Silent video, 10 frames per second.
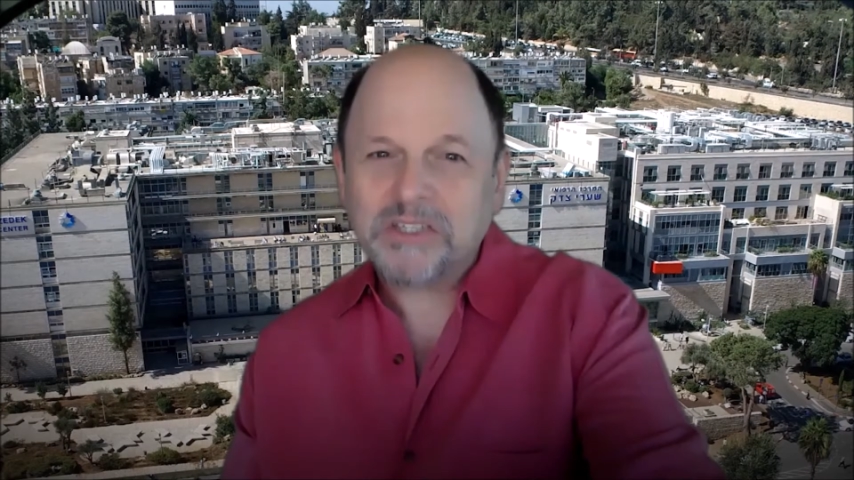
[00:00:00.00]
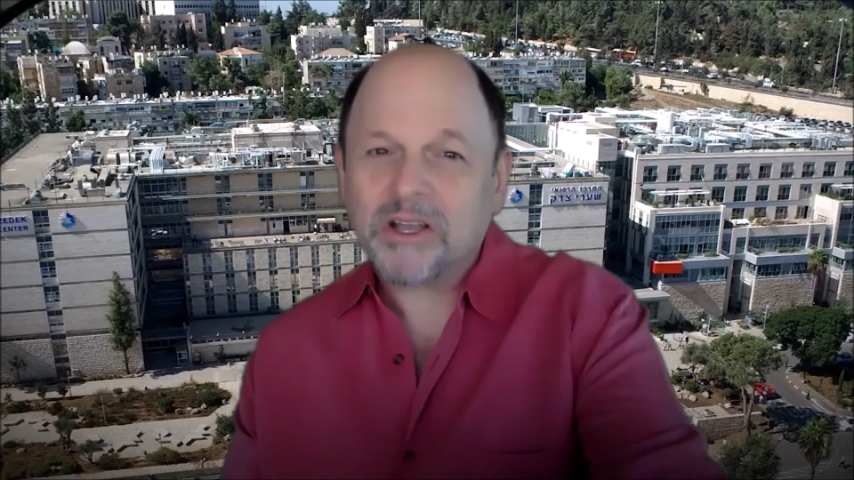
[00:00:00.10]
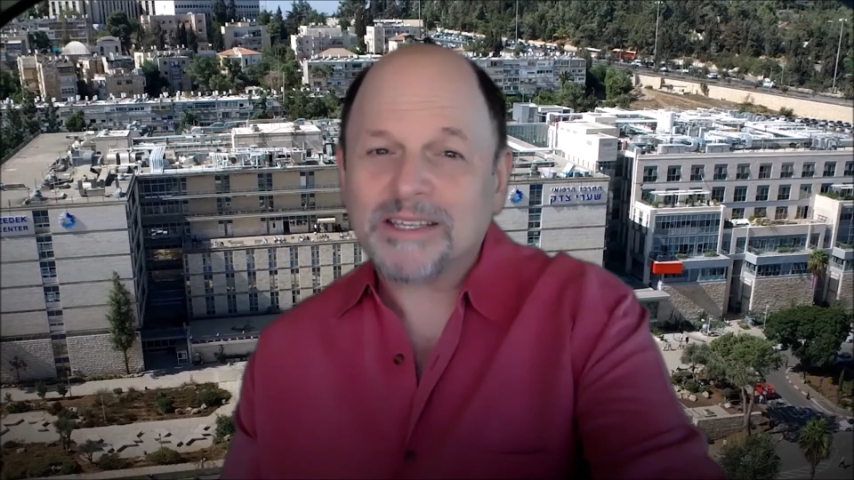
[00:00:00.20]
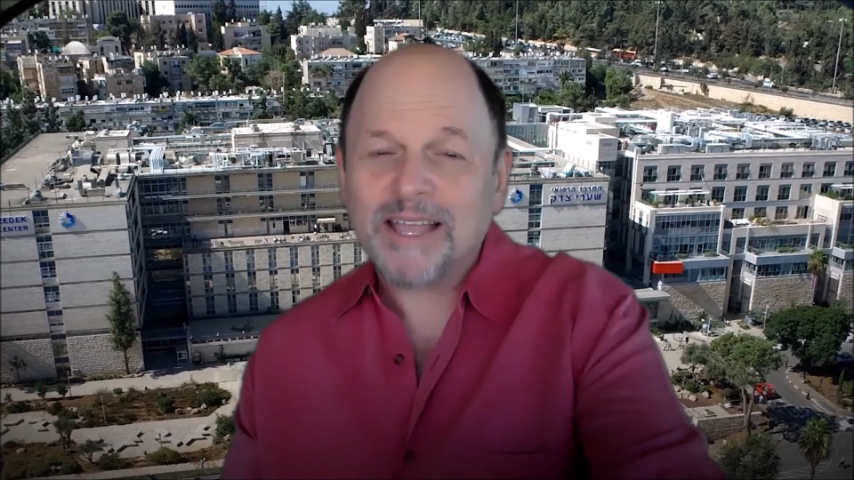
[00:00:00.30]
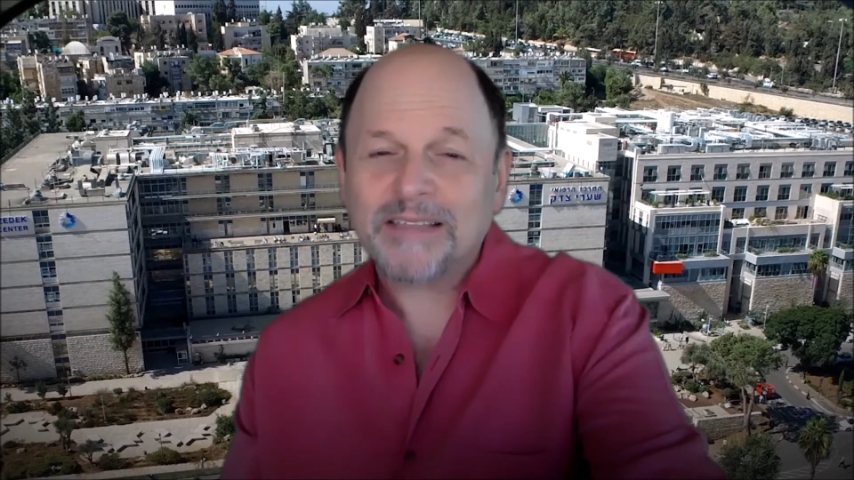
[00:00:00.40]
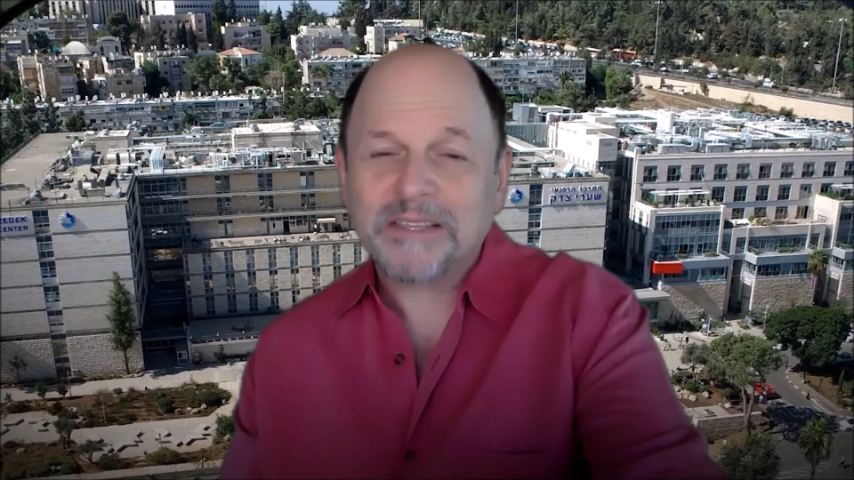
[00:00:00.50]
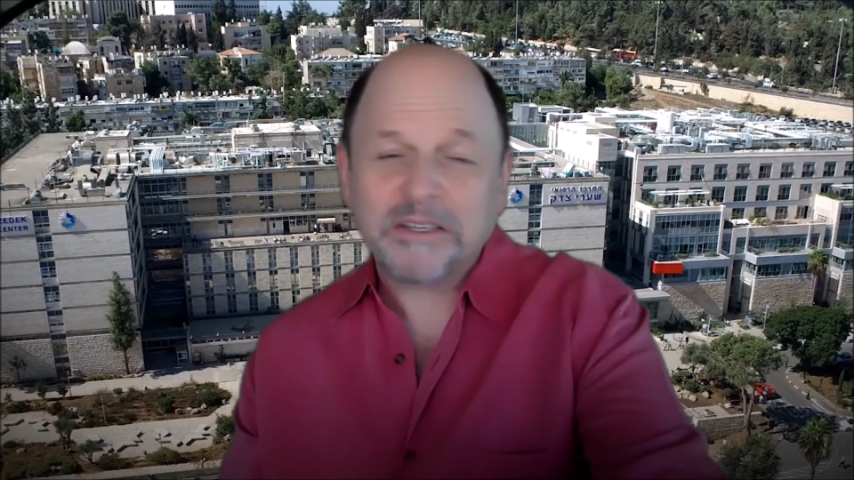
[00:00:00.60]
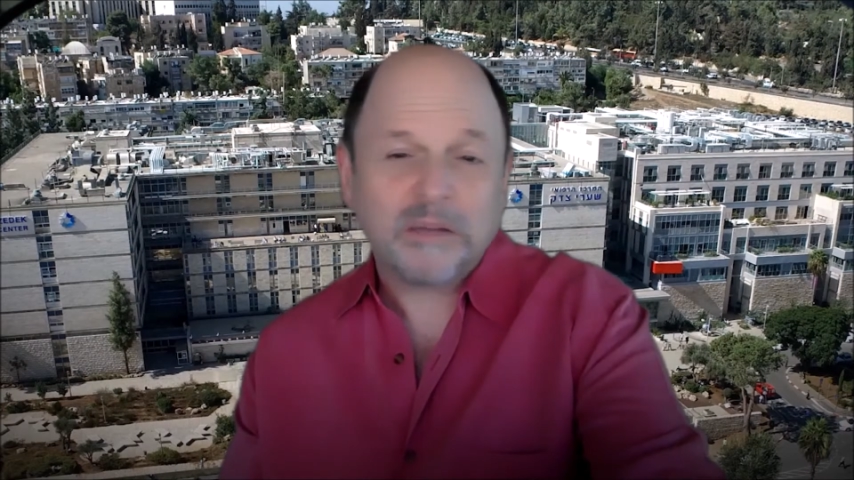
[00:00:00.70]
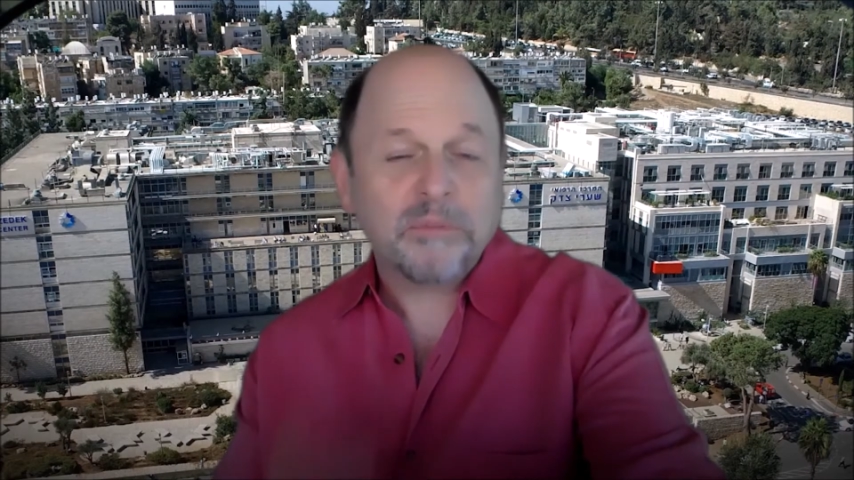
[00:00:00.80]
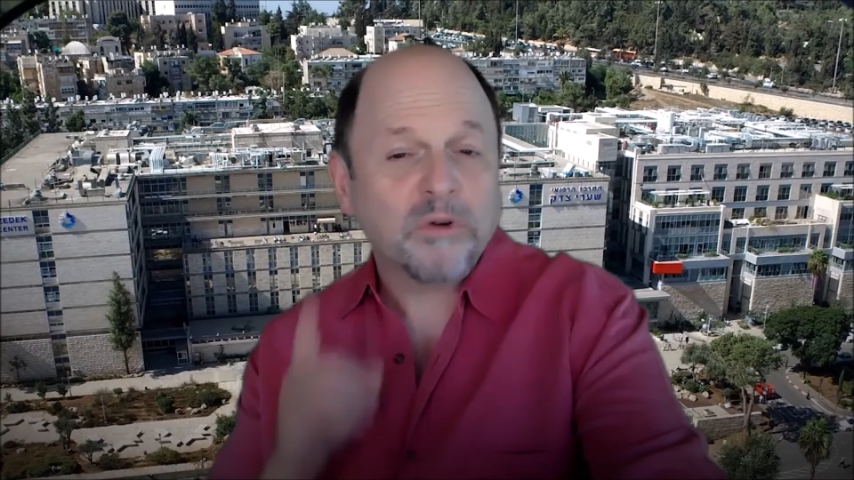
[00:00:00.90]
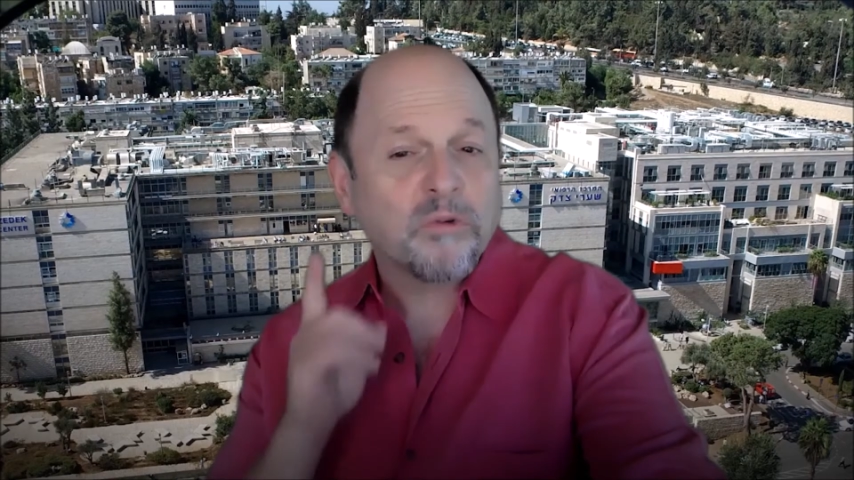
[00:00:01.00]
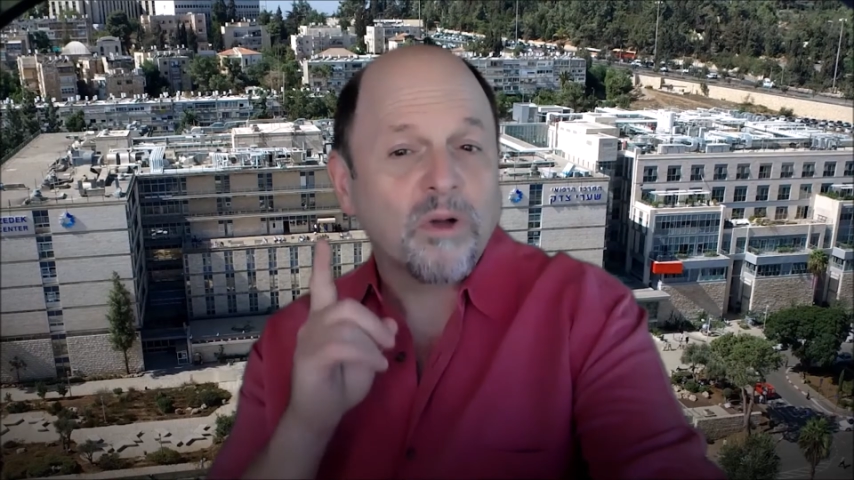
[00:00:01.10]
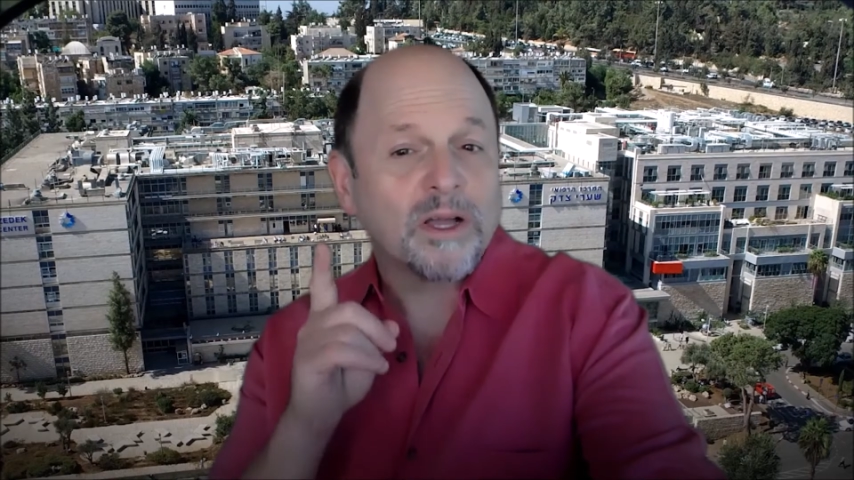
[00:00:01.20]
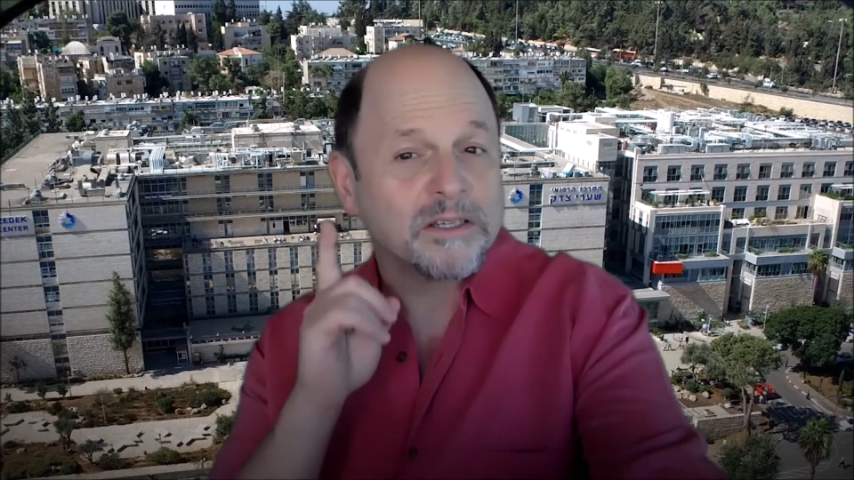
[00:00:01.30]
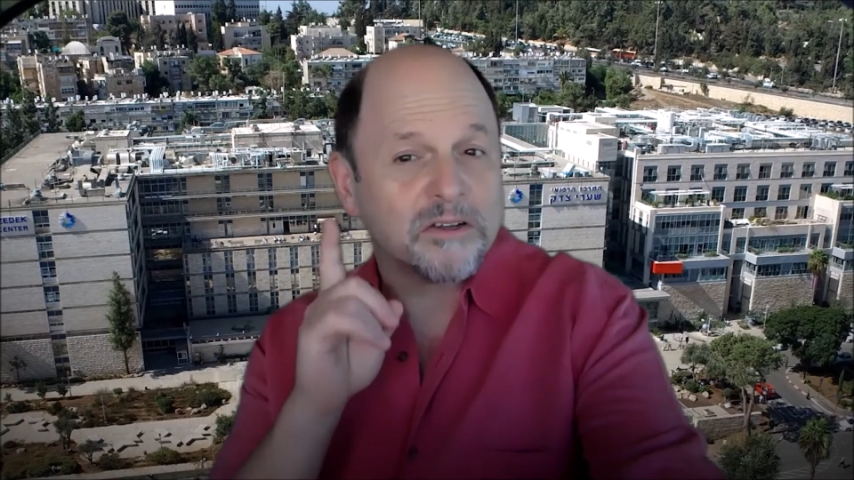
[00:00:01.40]
Shaare Zedek the number
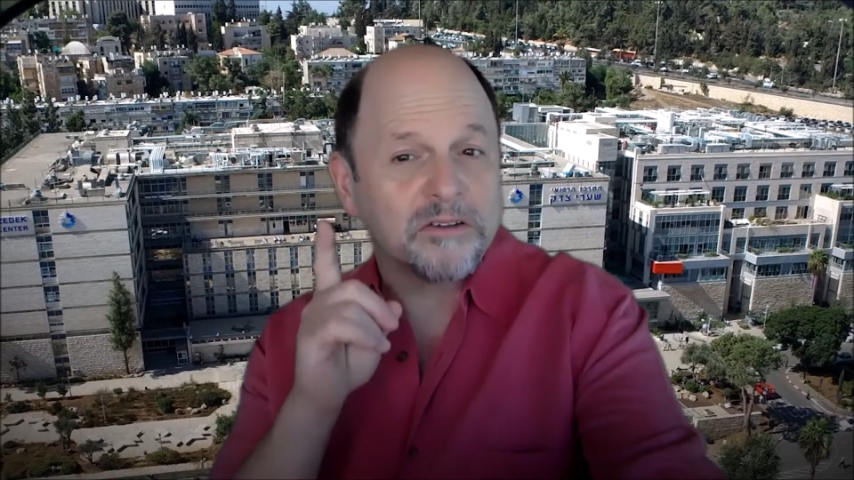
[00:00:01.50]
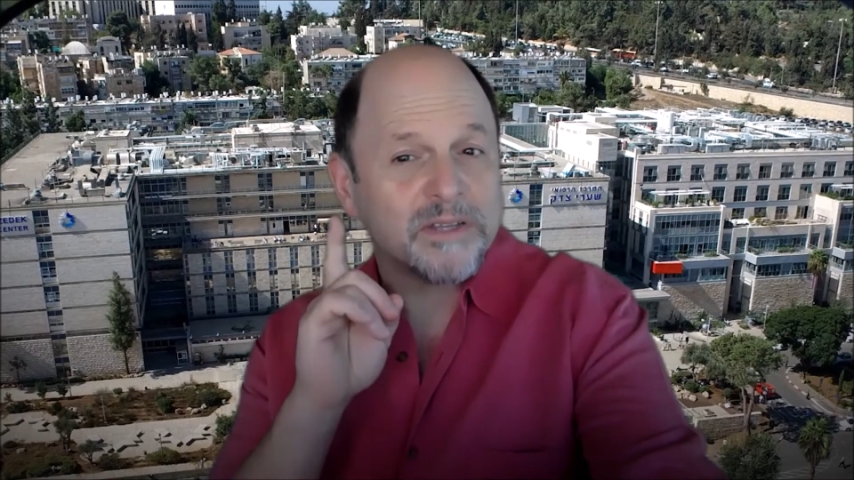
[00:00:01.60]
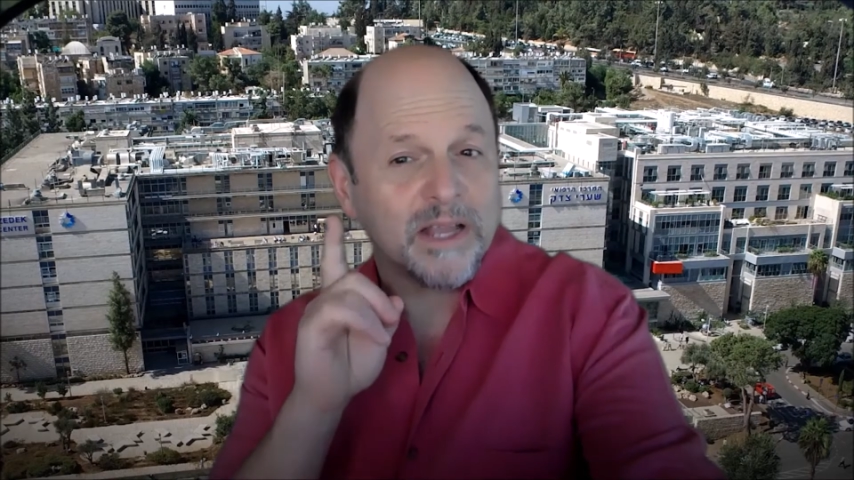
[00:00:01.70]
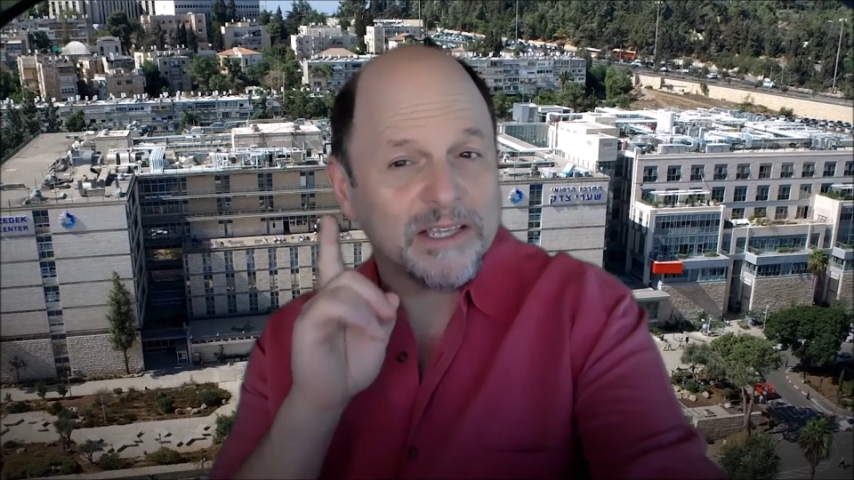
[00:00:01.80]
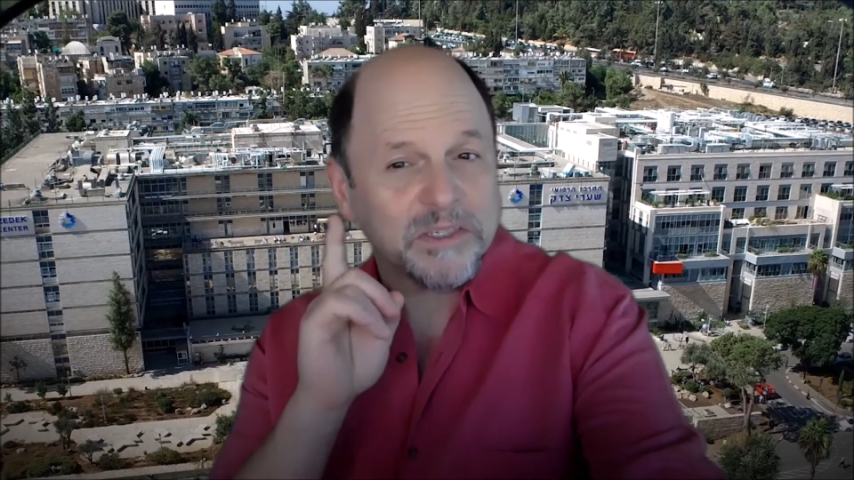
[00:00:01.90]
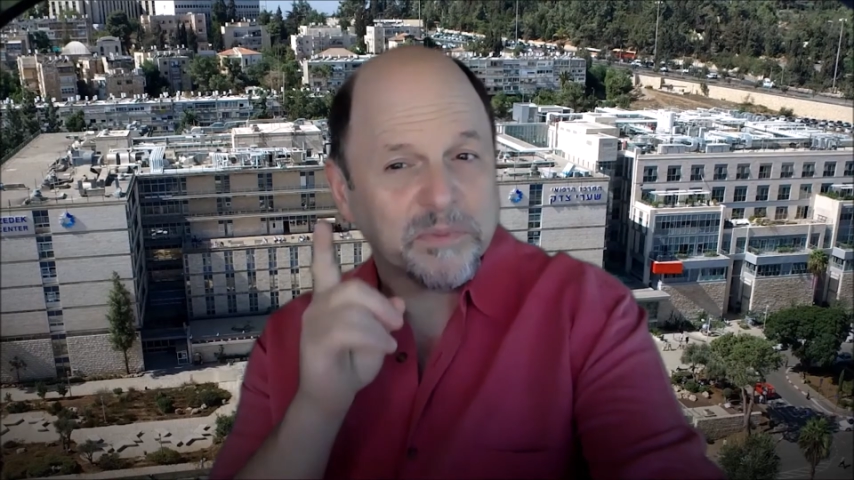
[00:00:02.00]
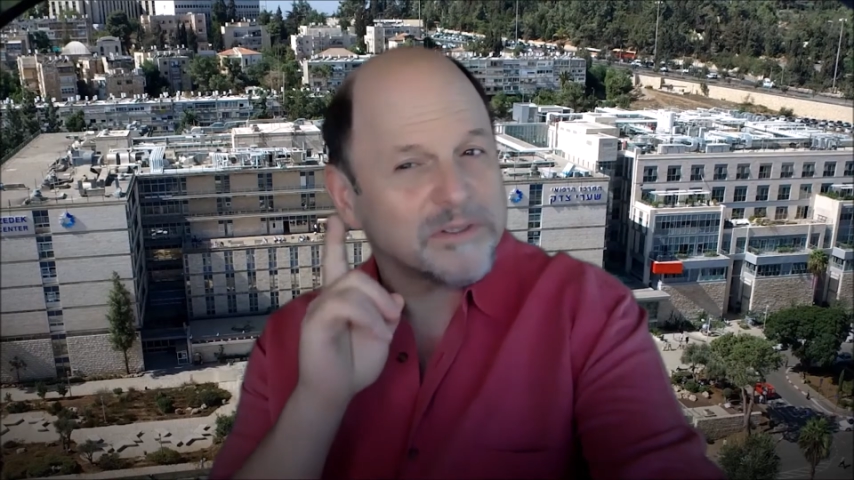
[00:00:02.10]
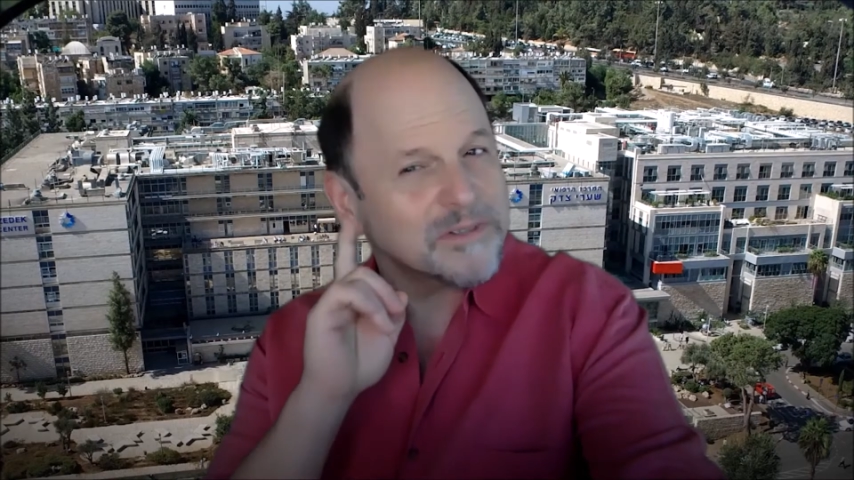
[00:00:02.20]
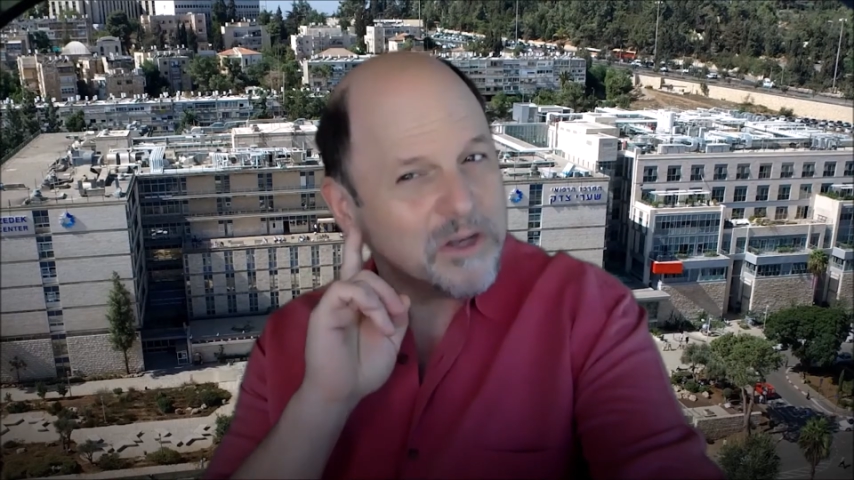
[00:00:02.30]
one COVID hospital